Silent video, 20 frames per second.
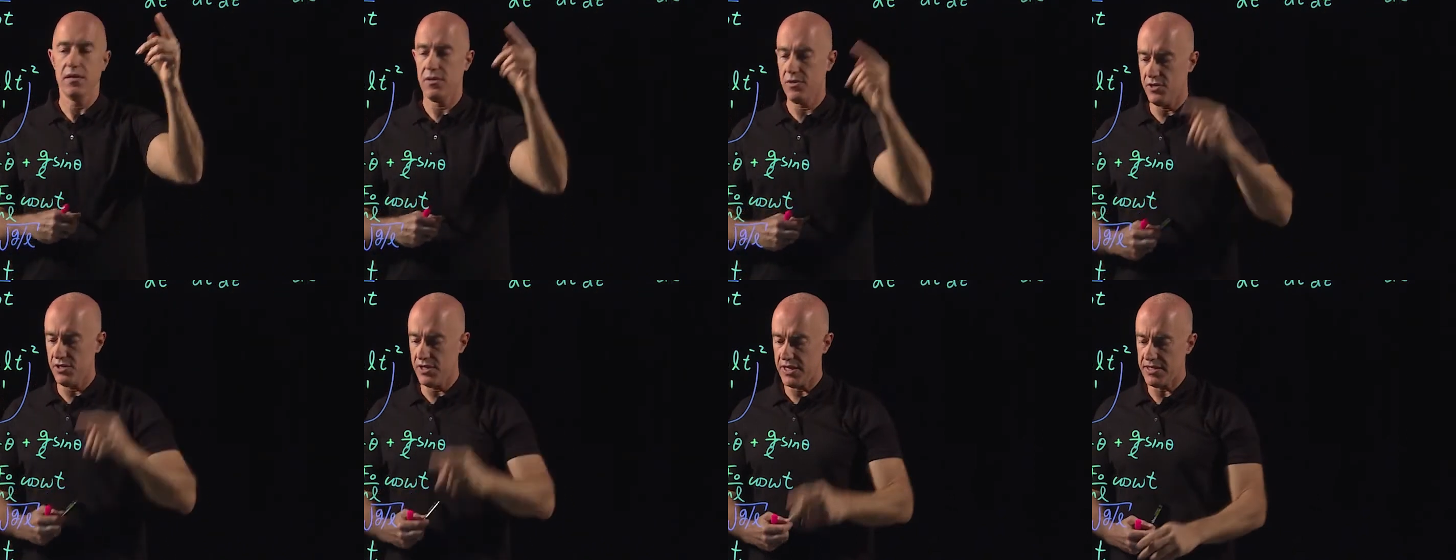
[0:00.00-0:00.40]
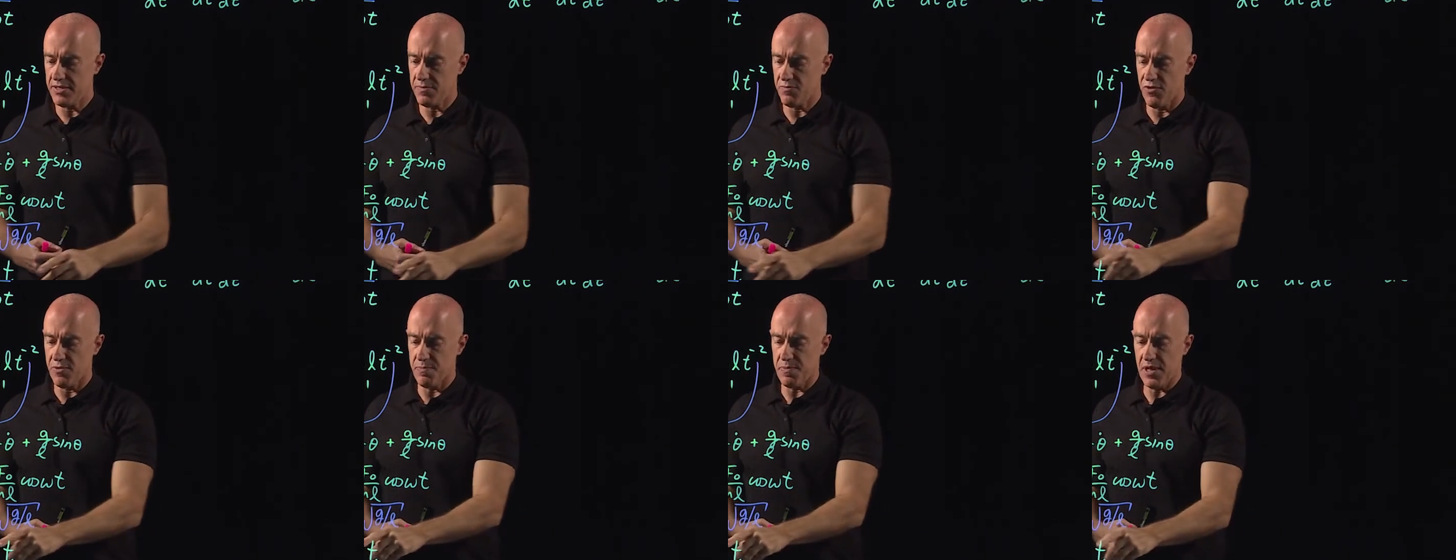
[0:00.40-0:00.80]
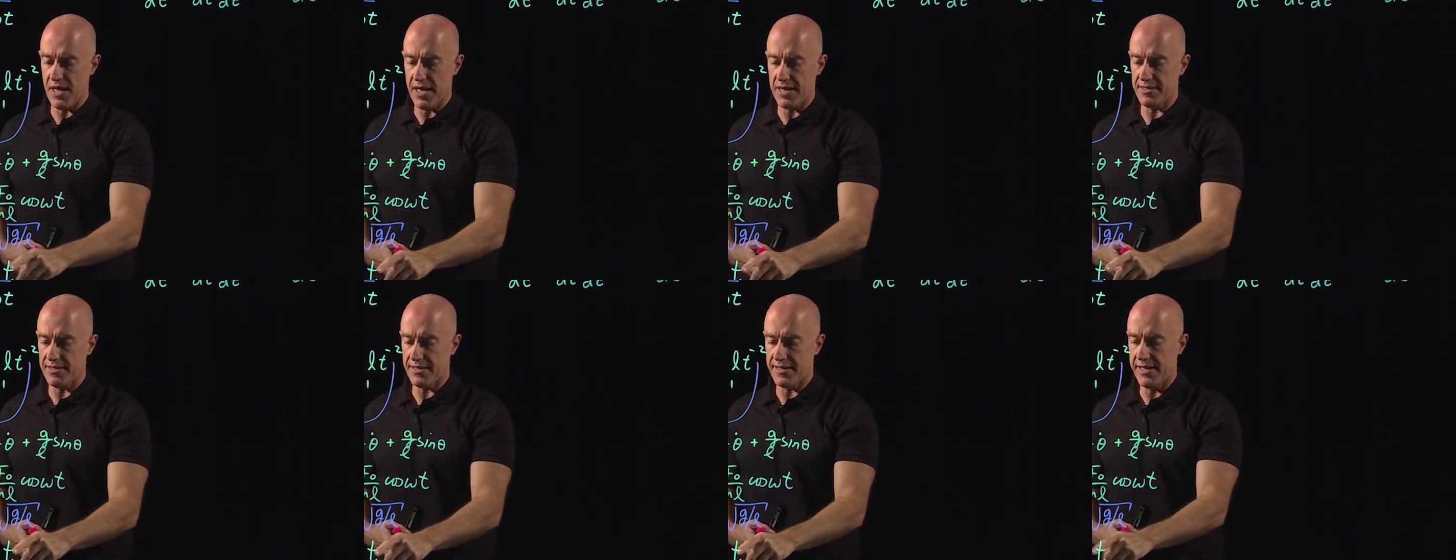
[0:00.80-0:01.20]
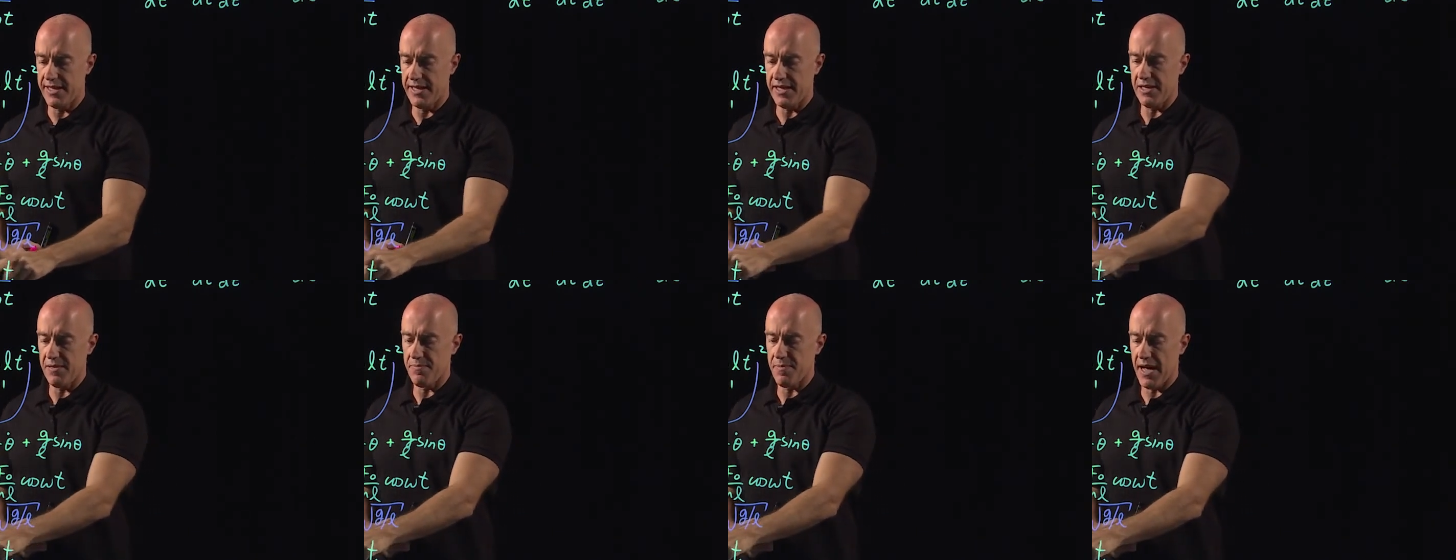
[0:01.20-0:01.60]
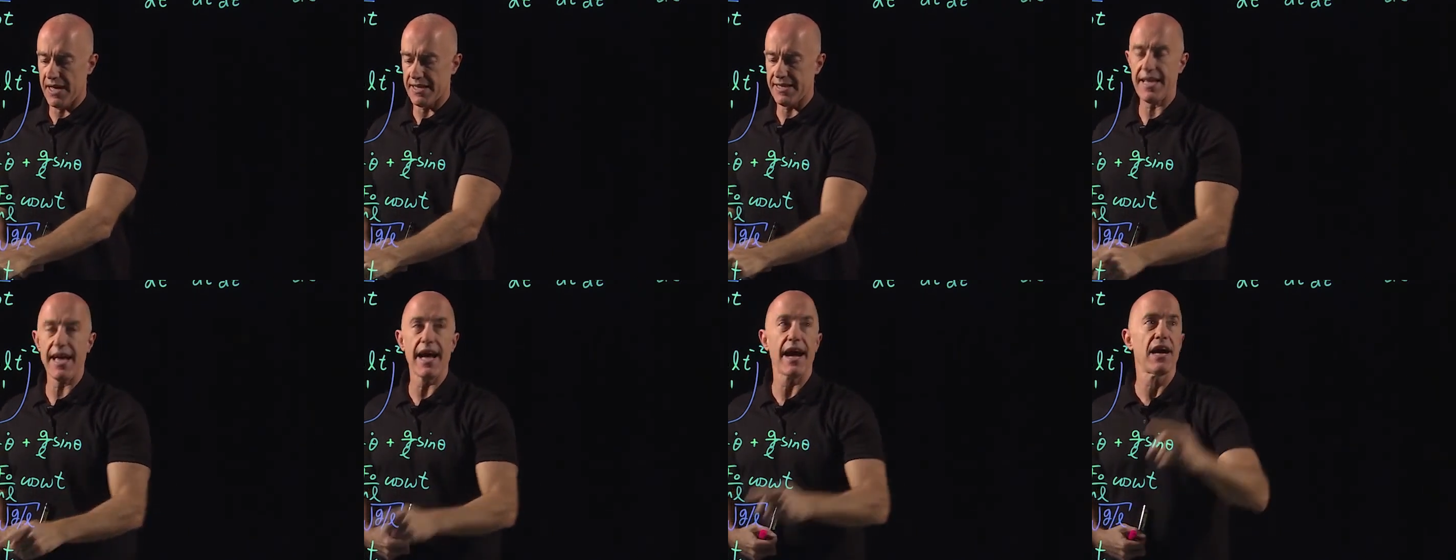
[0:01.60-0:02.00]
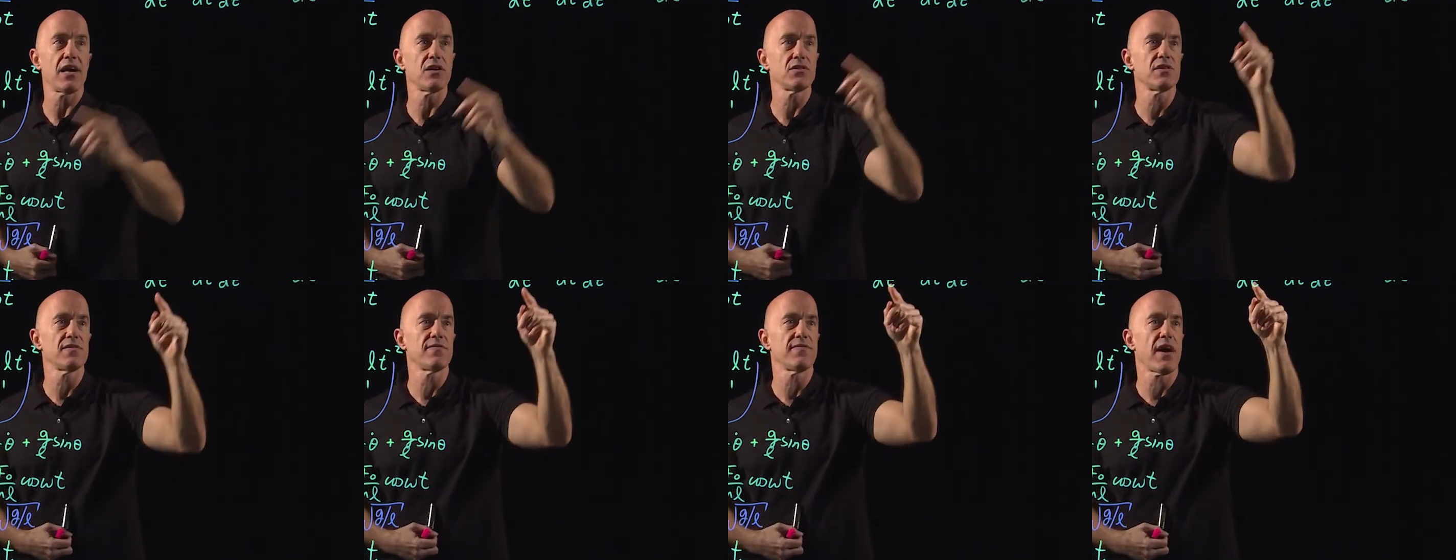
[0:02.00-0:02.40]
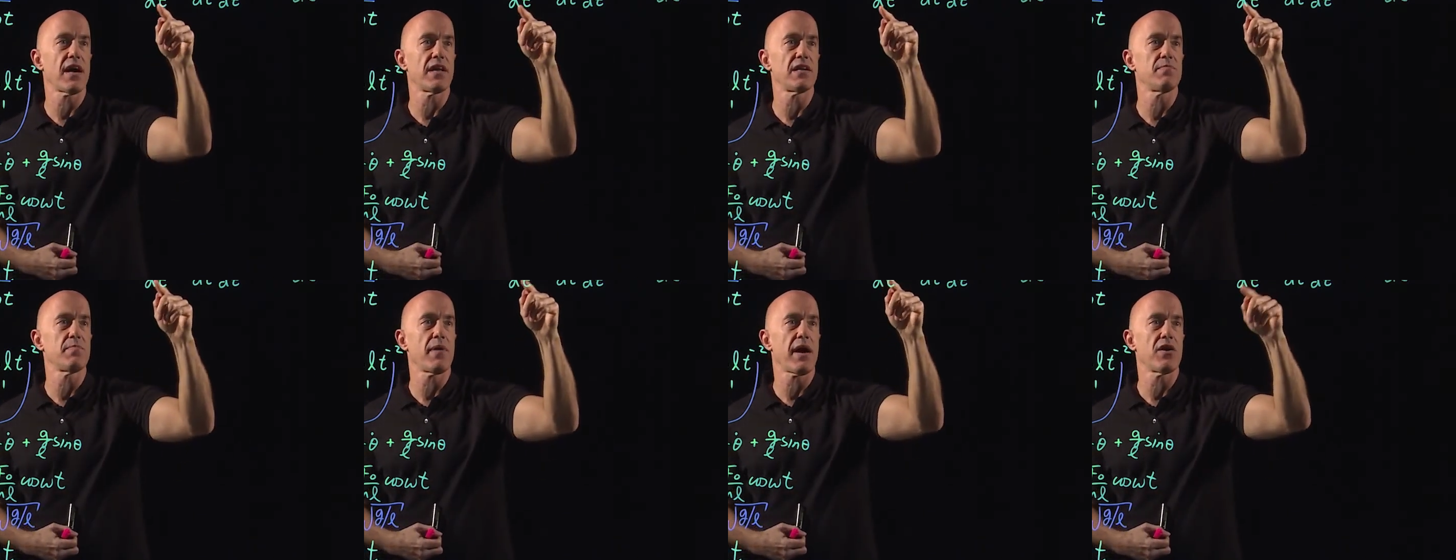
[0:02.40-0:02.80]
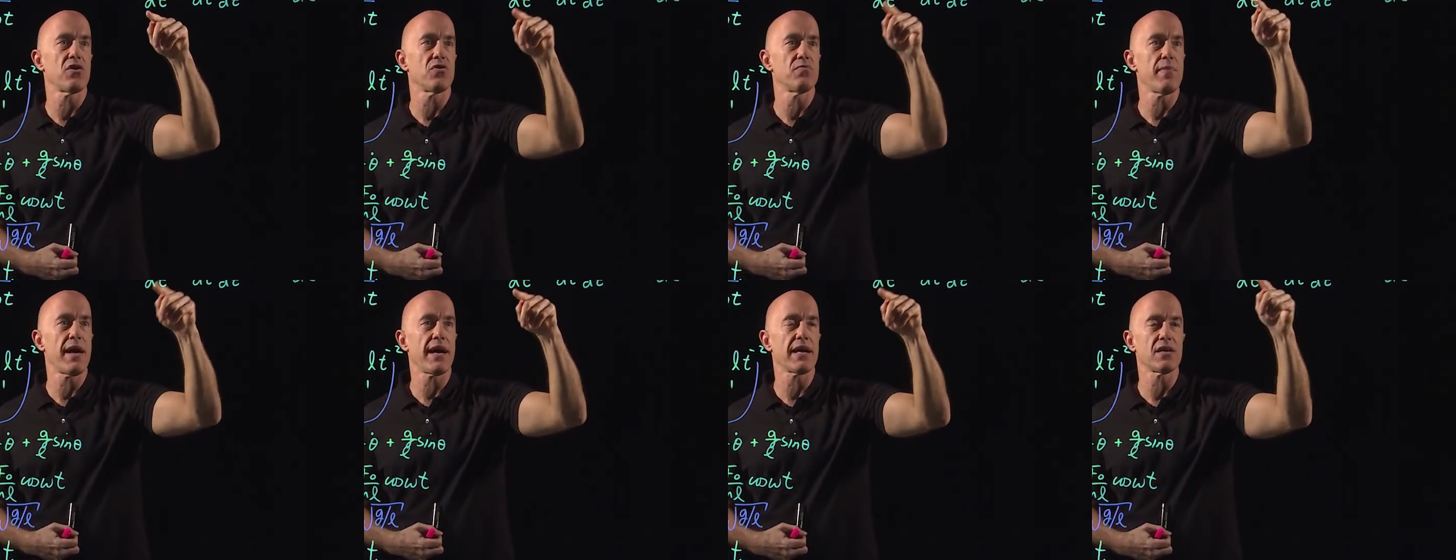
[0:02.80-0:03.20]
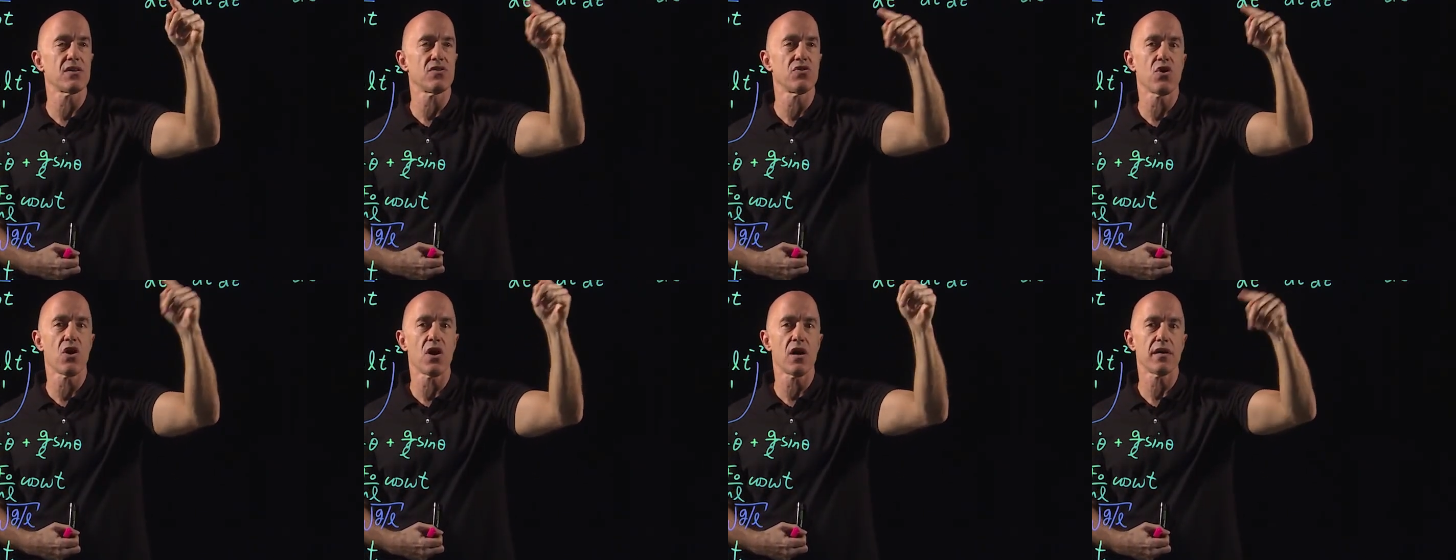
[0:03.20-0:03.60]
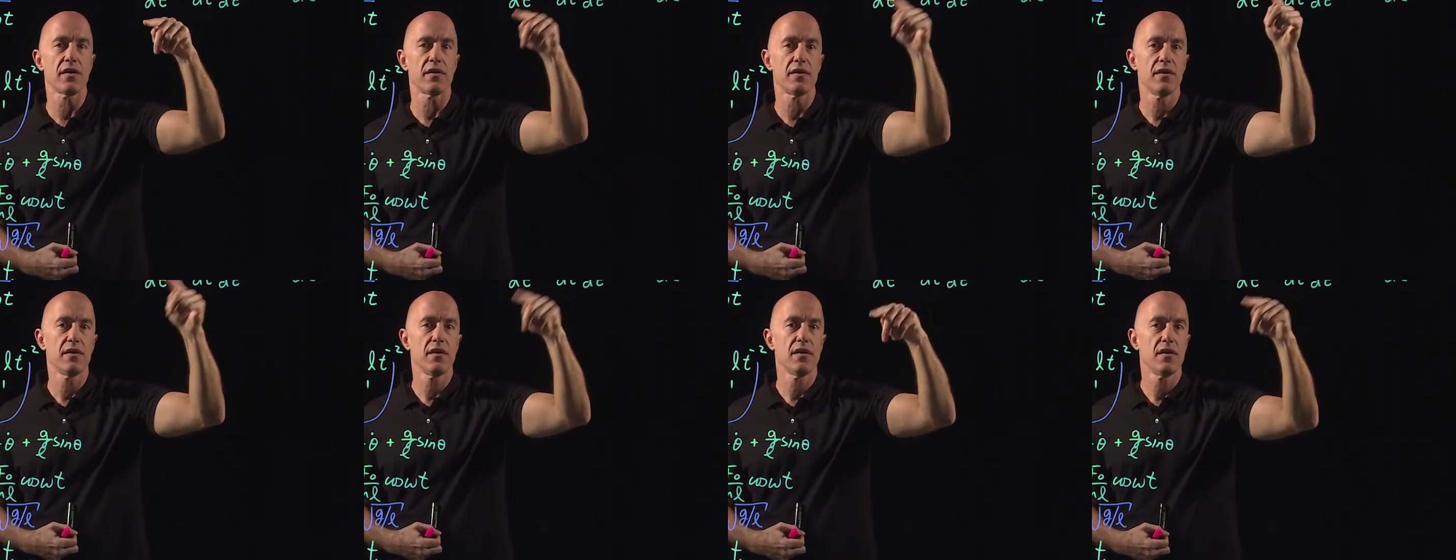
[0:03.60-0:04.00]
You just replace t by tau divided by omega naught.